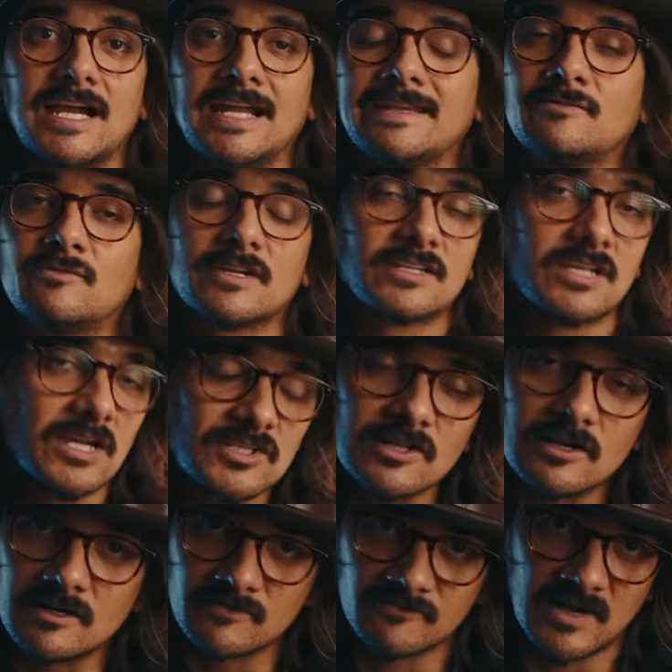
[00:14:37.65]
I didn't want to touch the
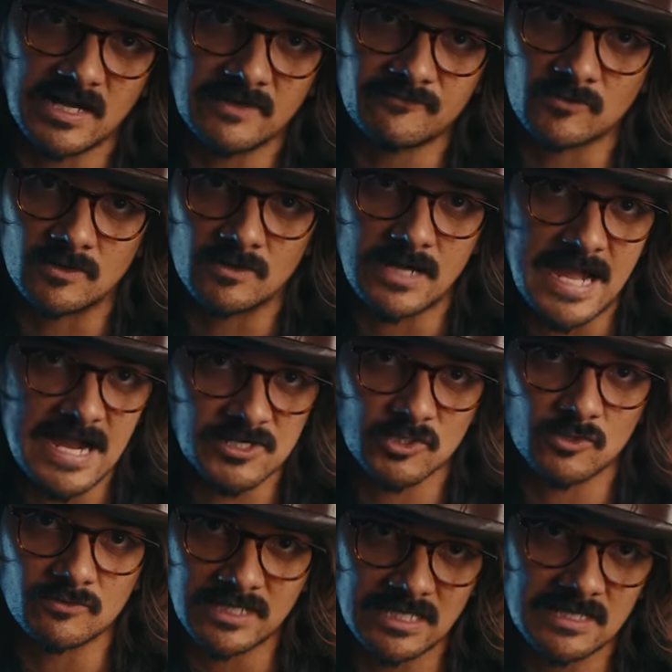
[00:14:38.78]
R5 for
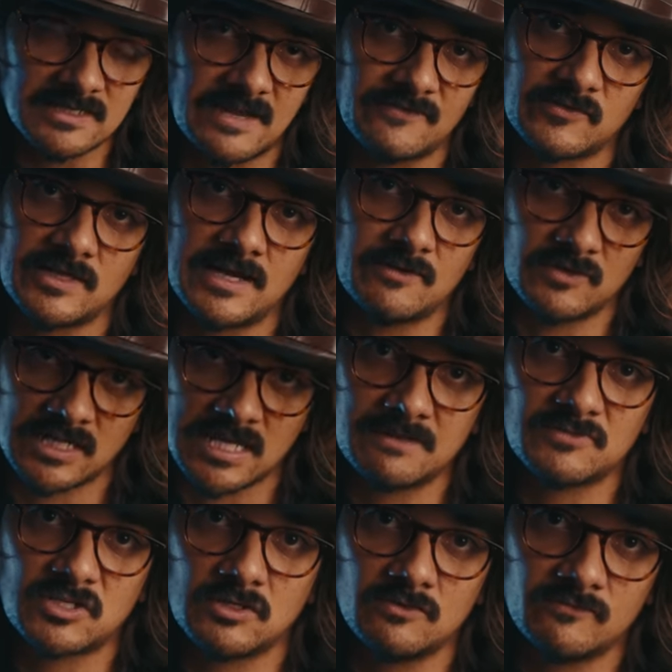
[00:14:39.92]
actual gigs after that when it
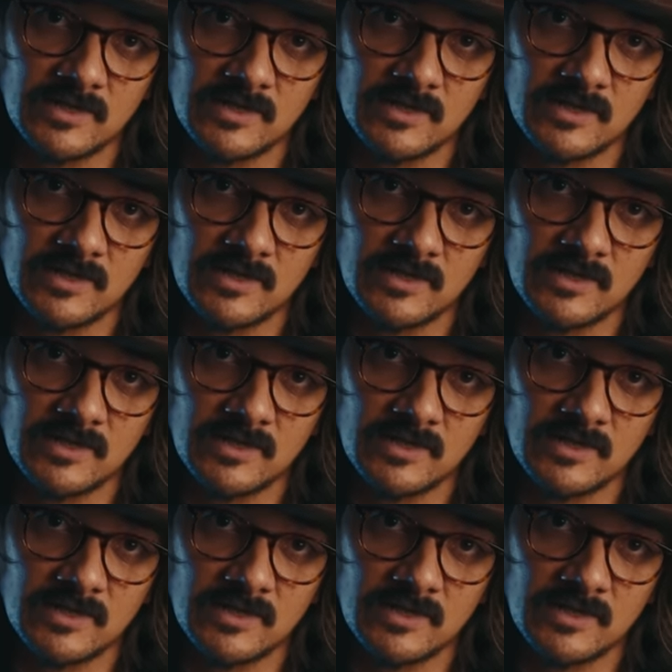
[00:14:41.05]
came to